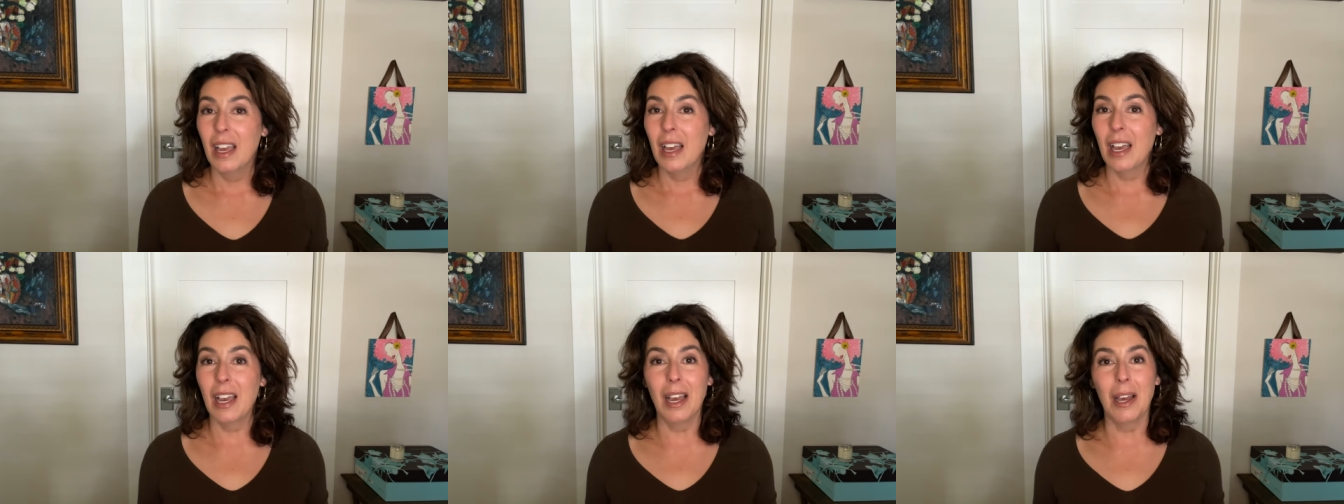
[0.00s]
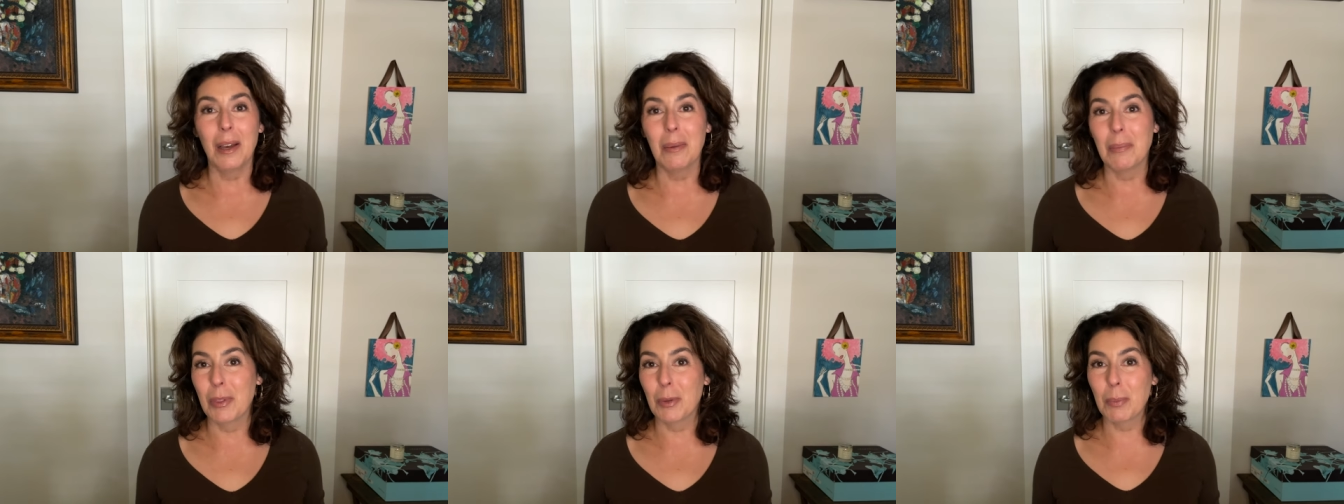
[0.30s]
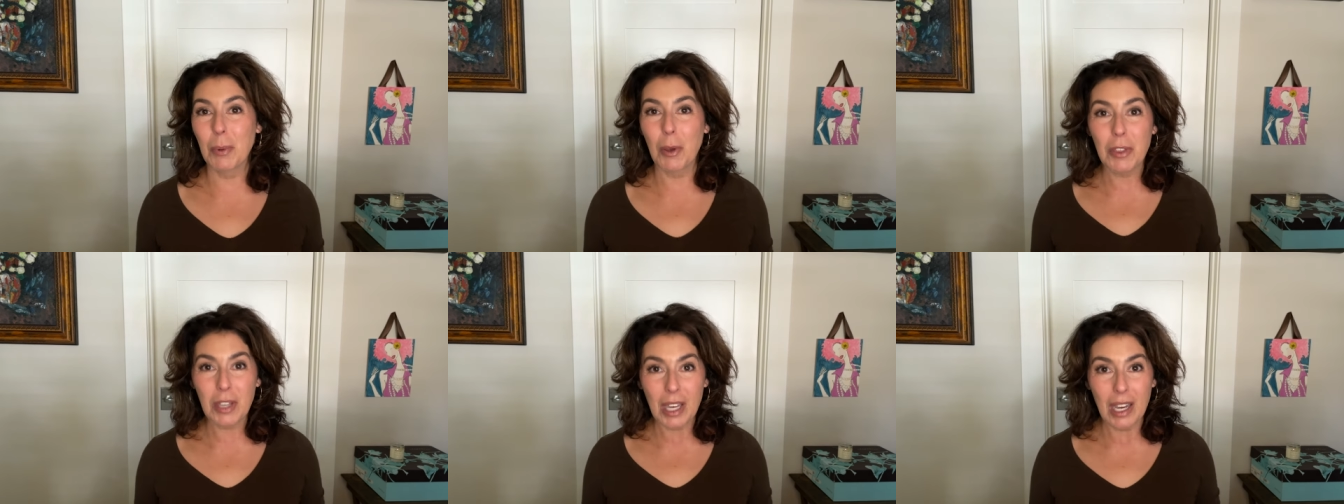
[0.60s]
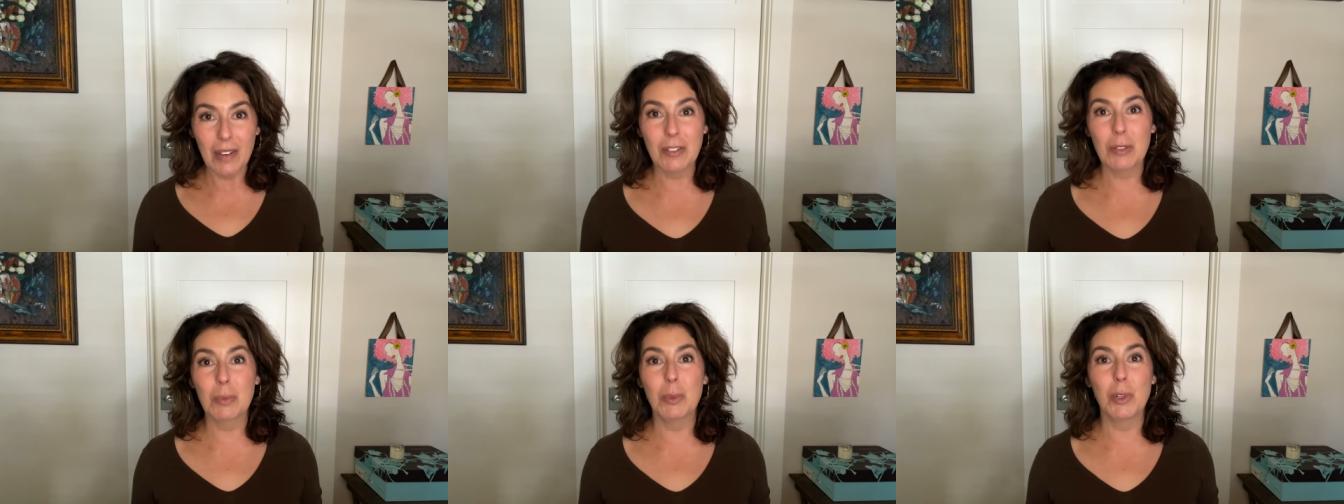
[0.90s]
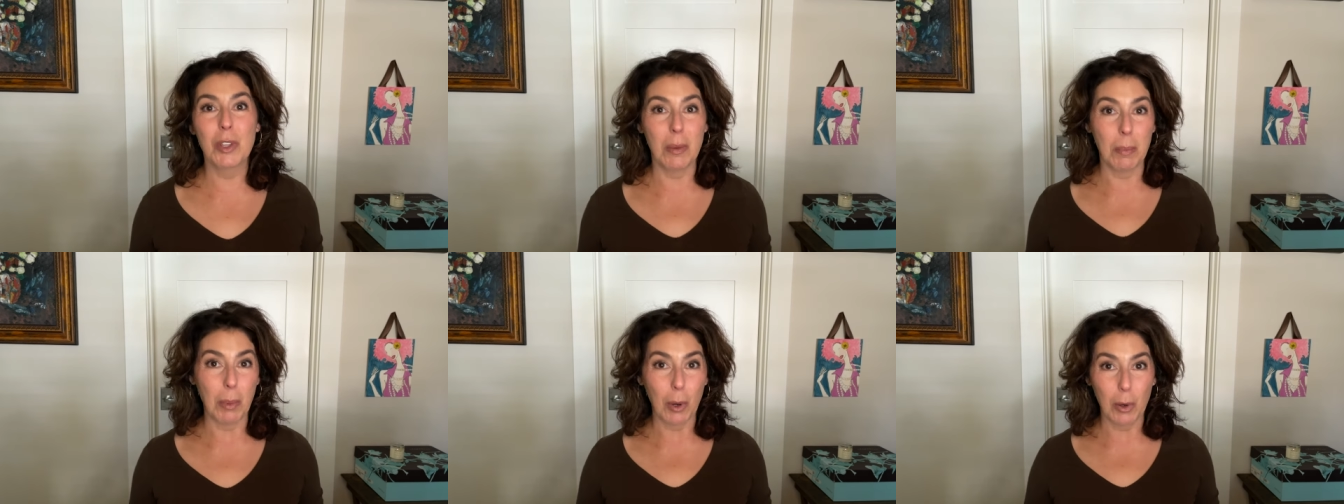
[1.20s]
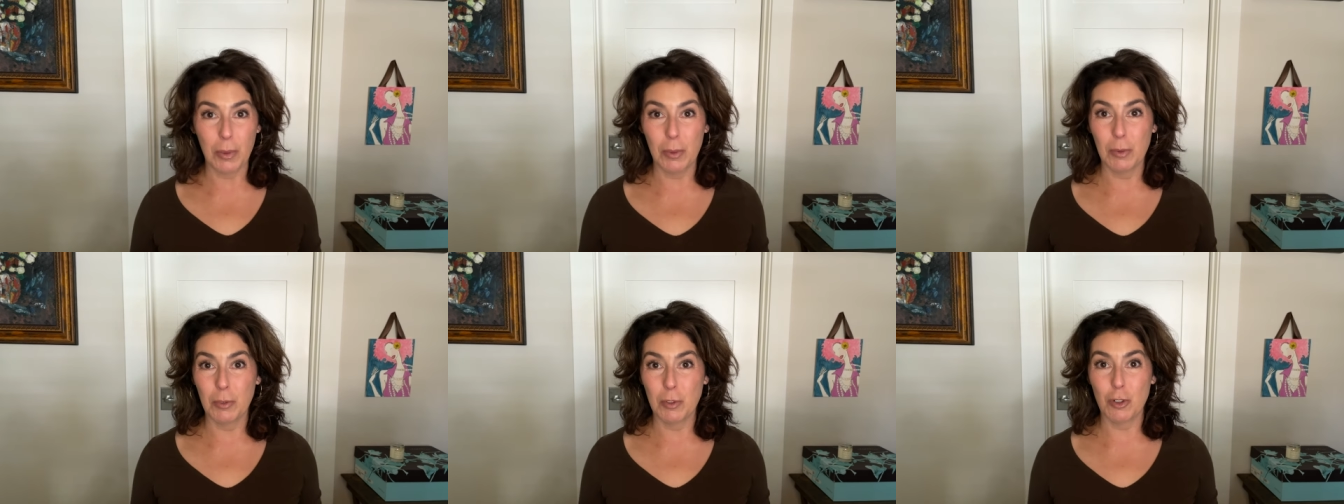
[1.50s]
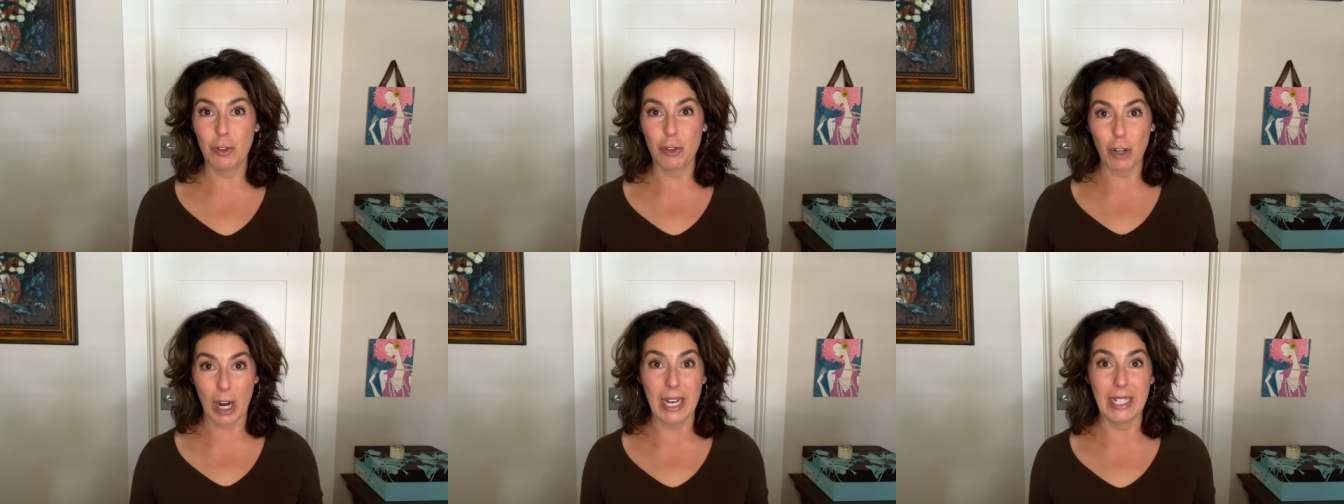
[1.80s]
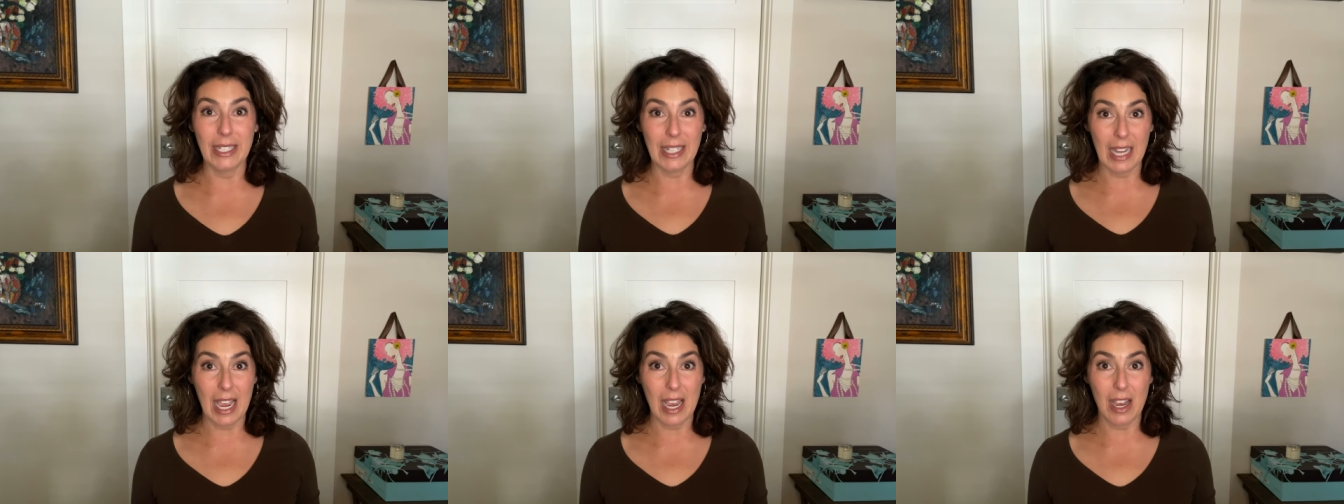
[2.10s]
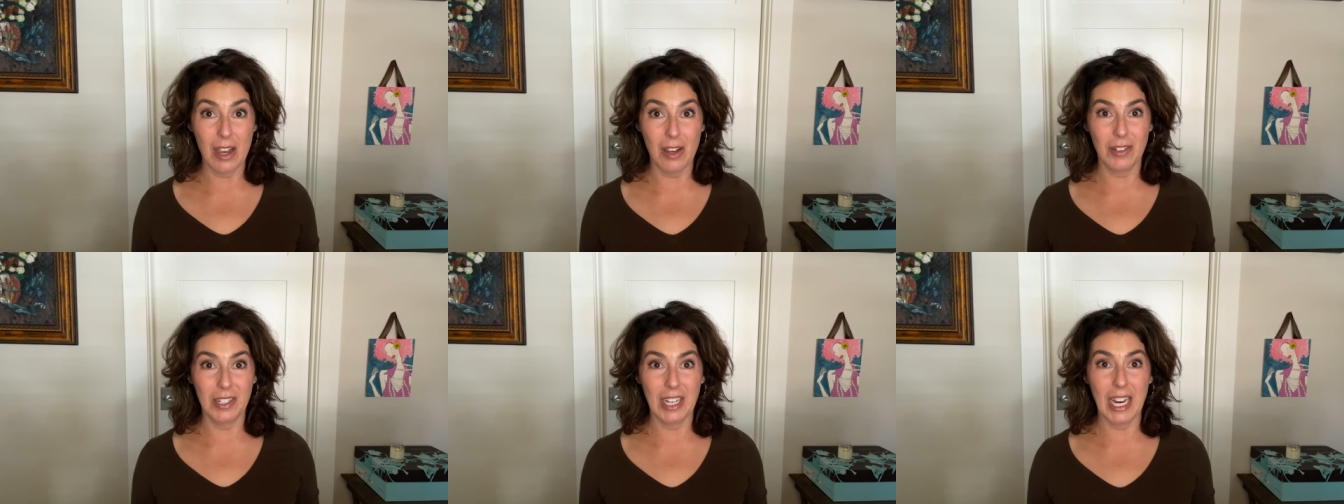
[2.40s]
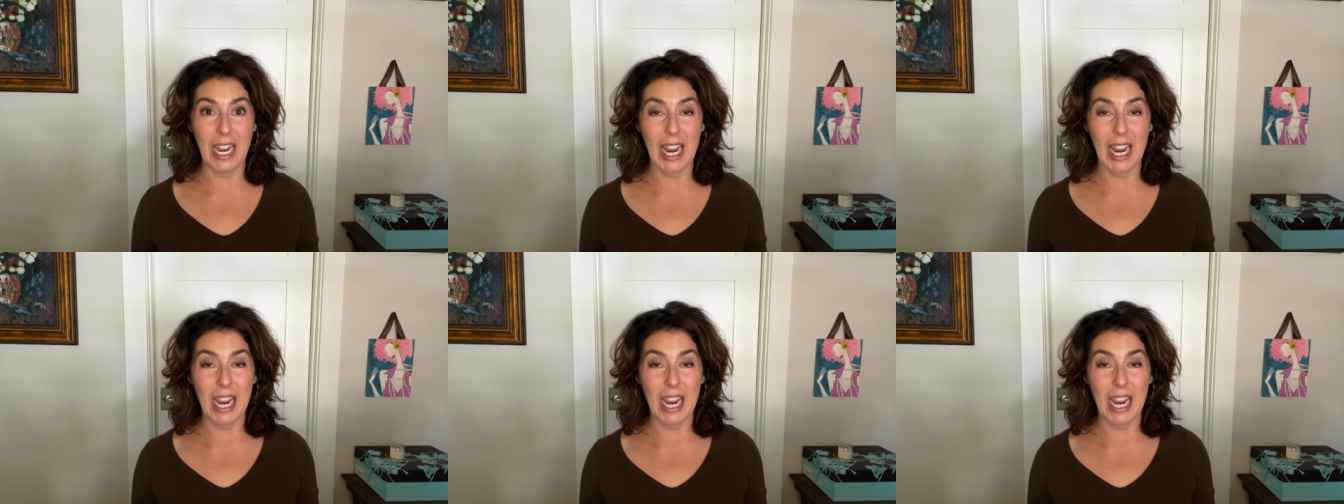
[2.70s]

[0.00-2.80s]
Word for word: Um, they're both comfortable, they both dry down,